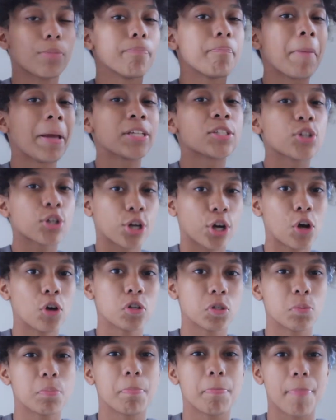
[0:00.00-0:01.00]
makes your
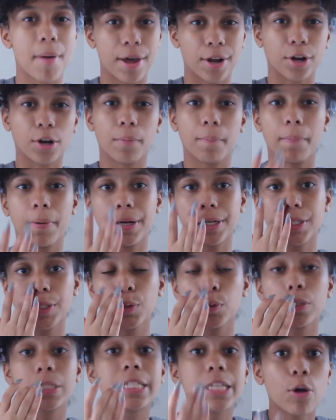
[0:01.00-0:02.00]
curls better, but
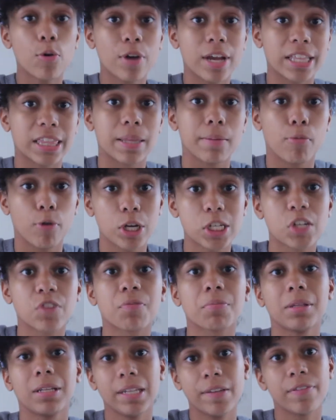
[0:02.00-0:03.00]
you still get the moisture
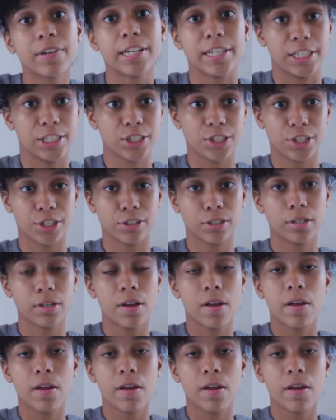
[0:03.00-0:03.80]
from the leave-in conditioner.